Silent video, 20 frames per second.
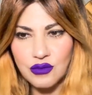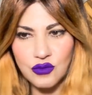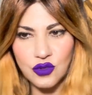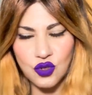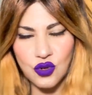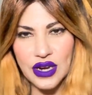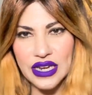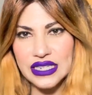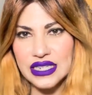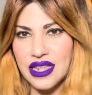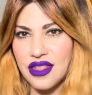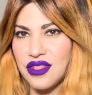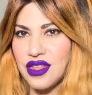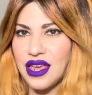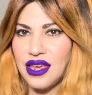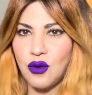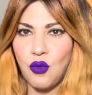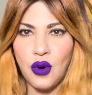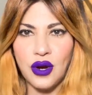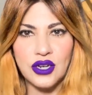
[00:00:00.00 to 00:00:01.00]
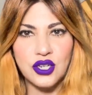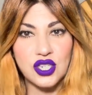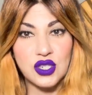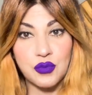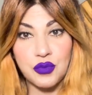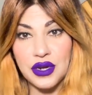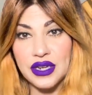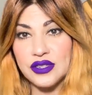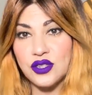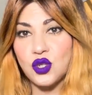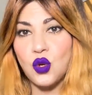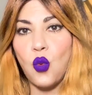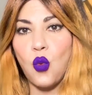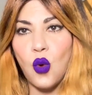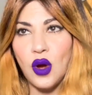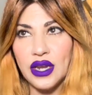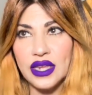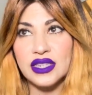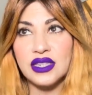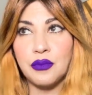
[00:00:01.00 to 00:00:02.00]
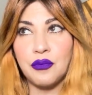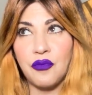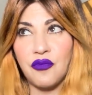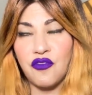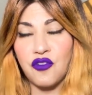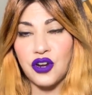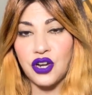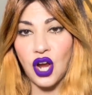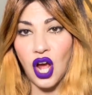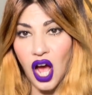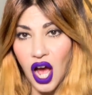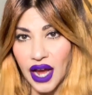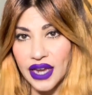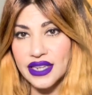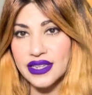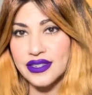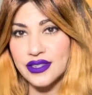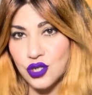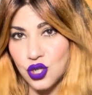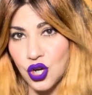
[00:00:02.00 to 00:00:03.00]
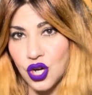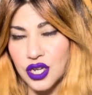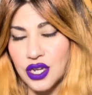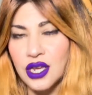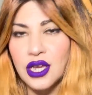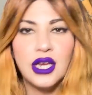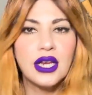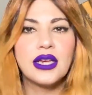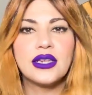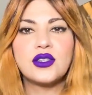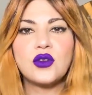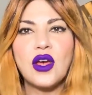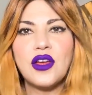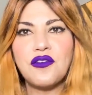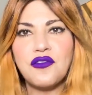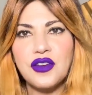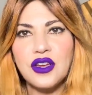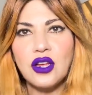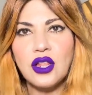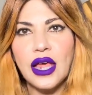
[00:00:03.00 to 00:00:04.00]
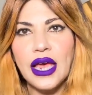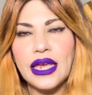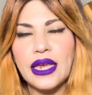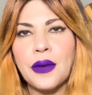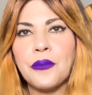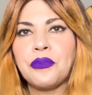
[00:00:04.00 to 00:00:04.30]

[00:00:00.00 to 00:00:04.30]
crazy thing where it just brings you what is for your highest good. So I feel like